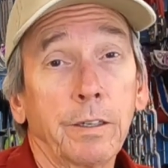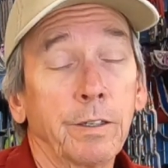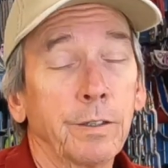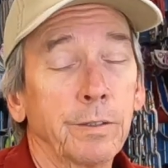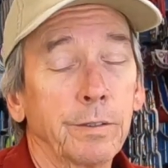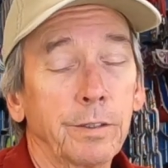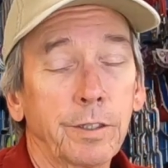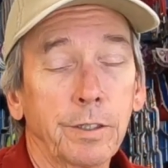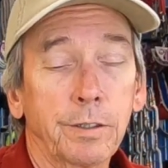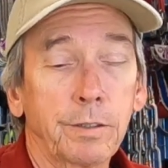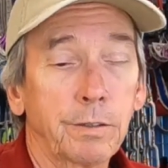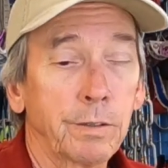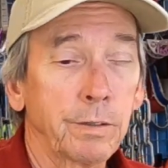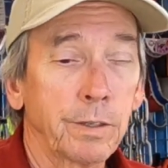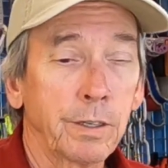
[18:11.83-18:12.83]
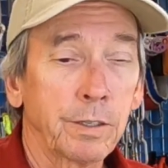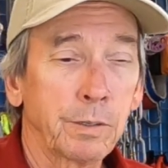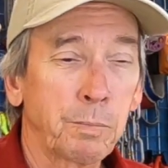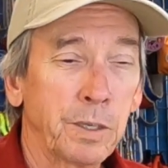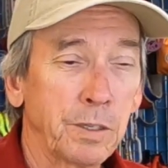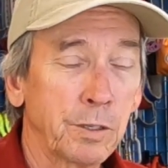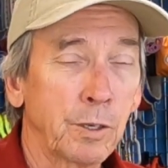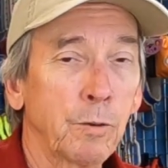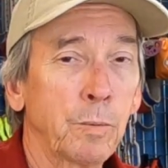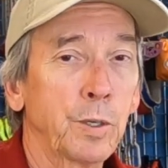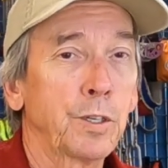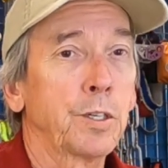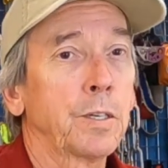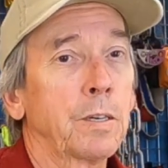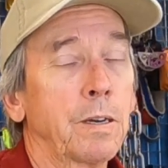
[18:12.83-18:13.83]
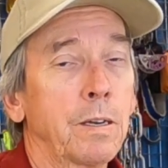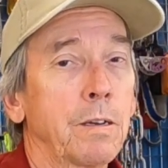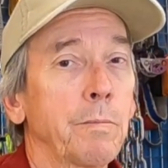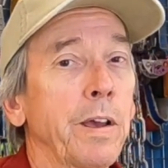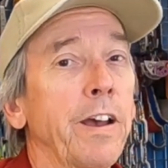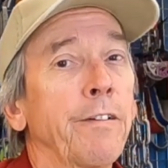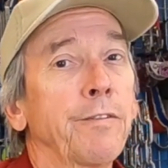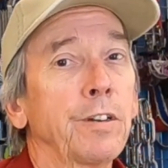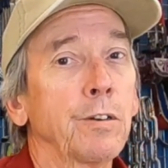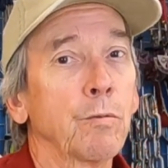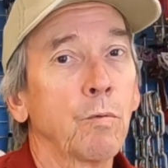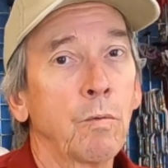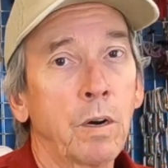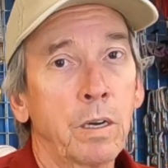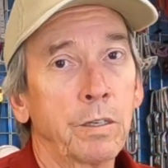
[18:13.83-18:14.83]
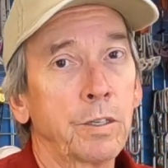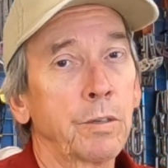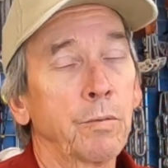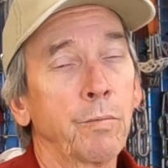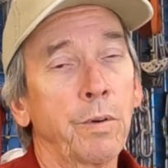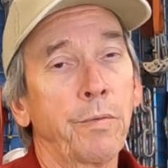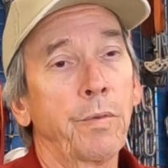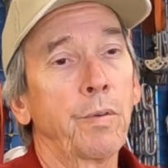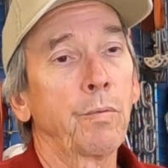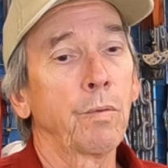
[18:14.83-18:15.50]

You know, I spent so much time having to watch the river.